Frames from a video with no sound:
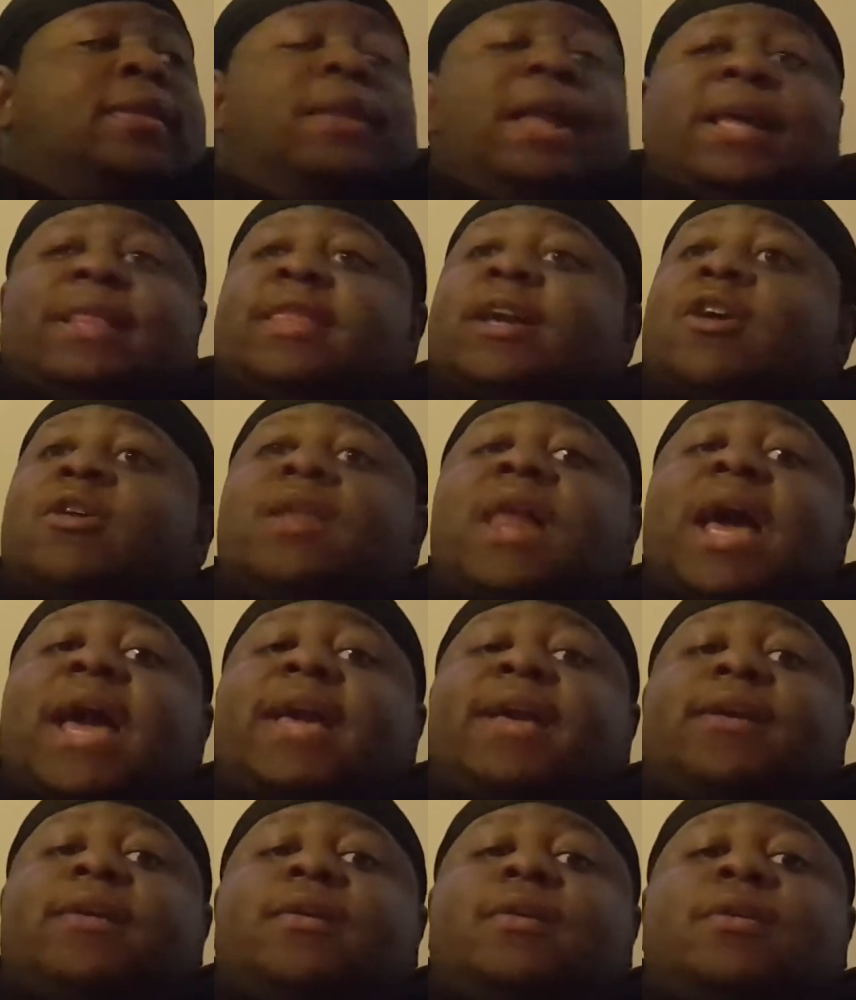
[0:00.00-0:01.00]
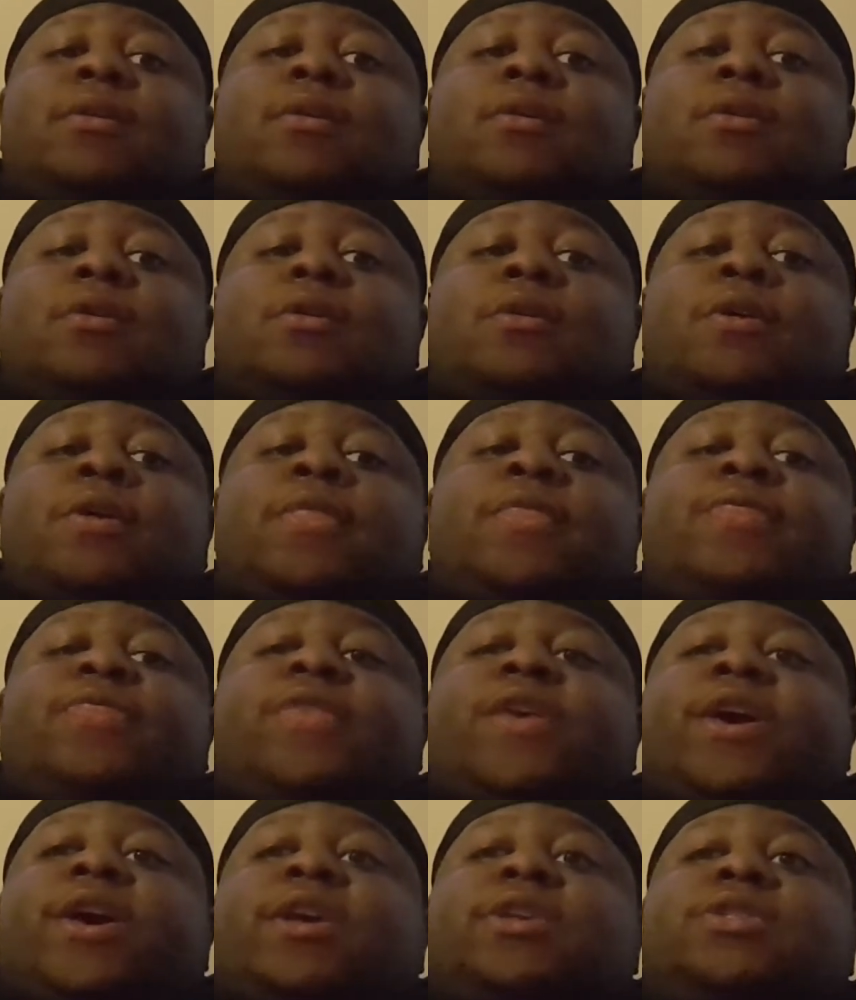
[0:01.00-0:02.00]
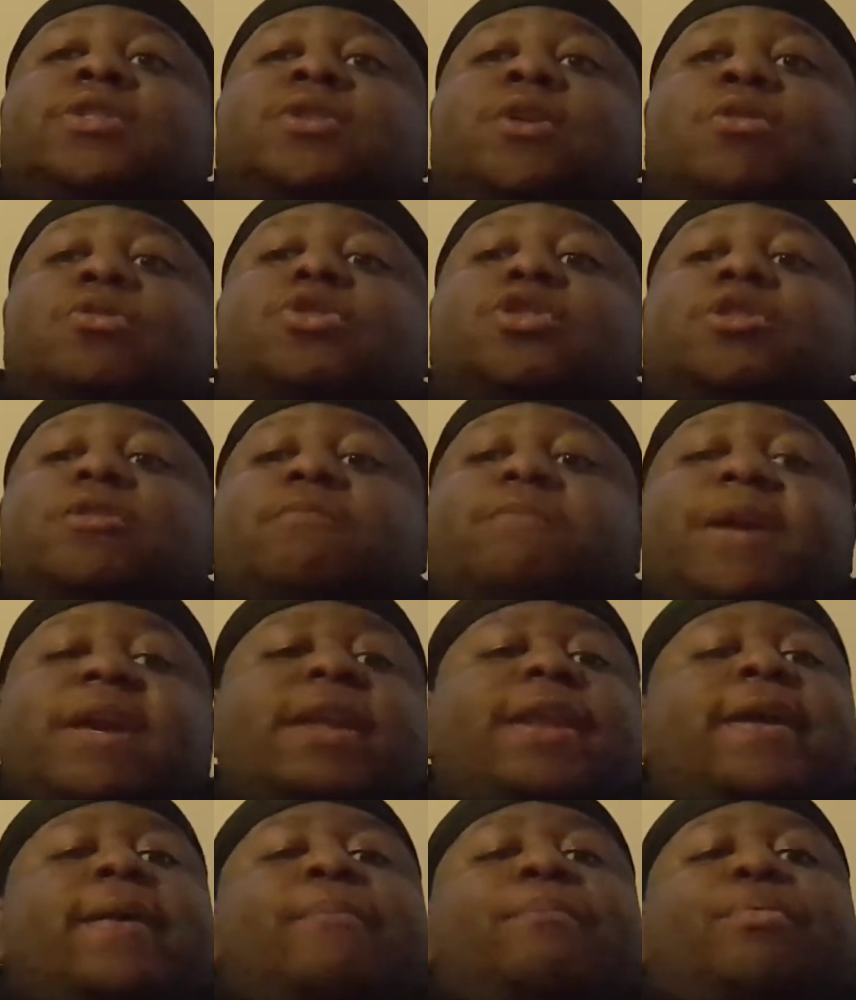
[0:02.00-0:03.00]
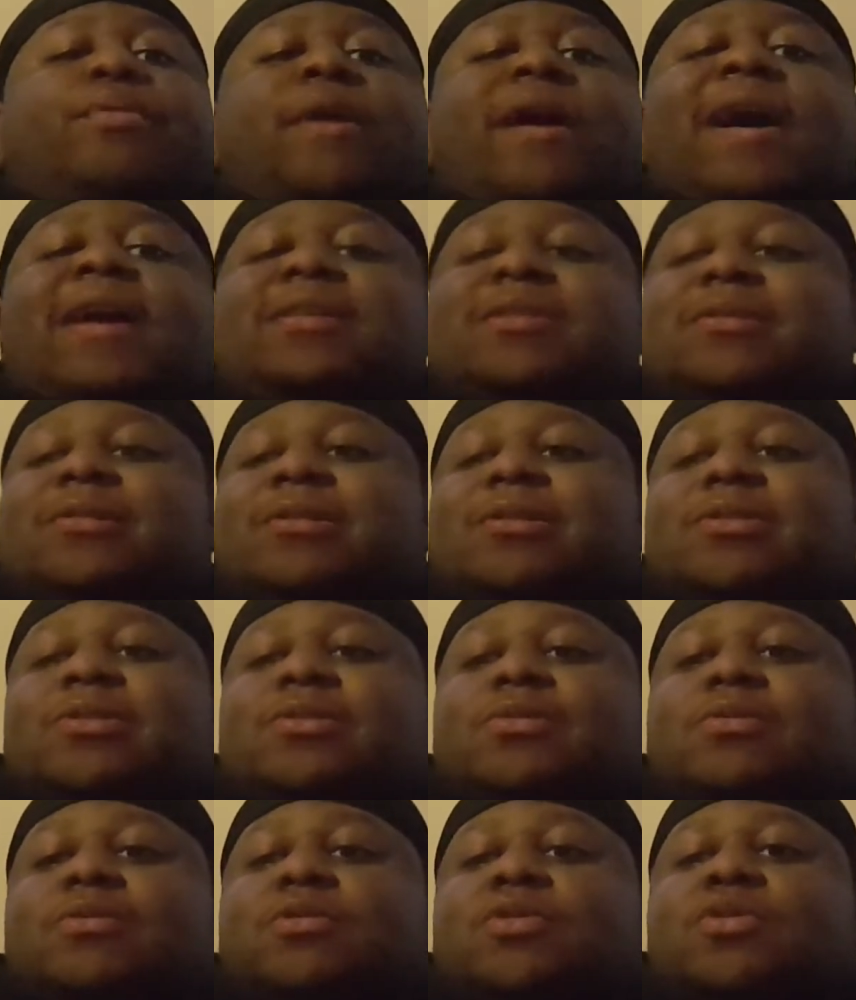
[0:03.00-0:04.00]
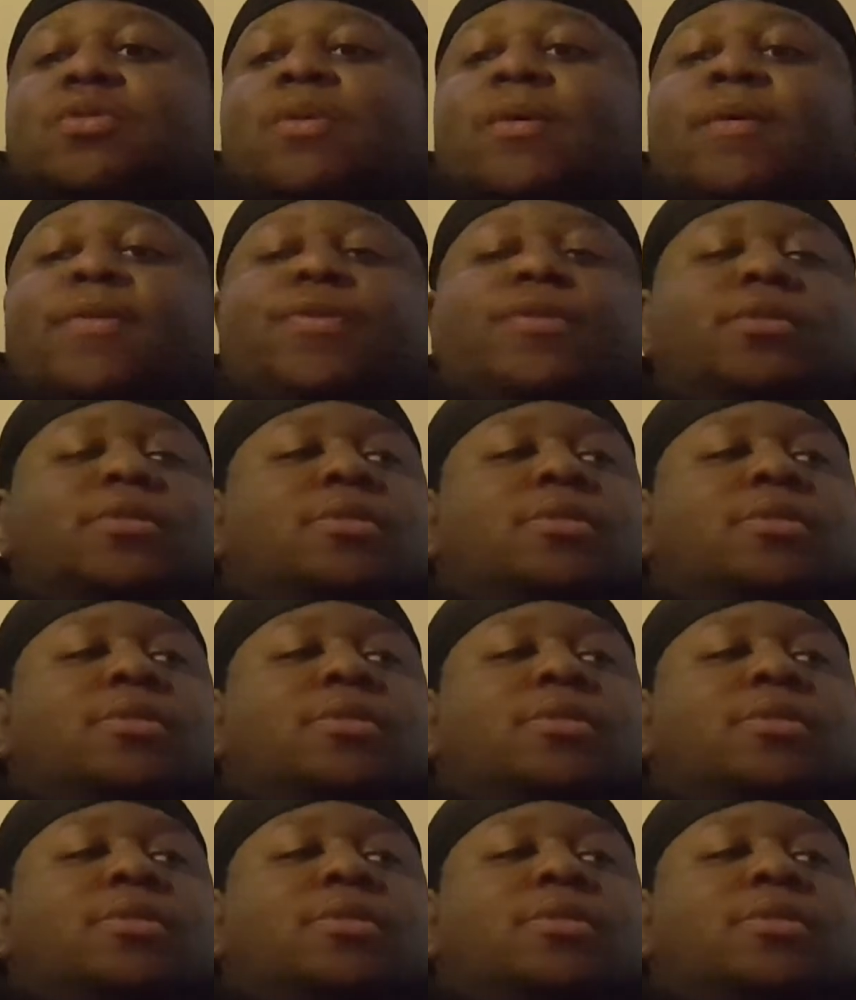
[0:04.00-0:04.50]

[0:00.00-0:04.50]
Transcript: Like, they're like the social media prostitutes or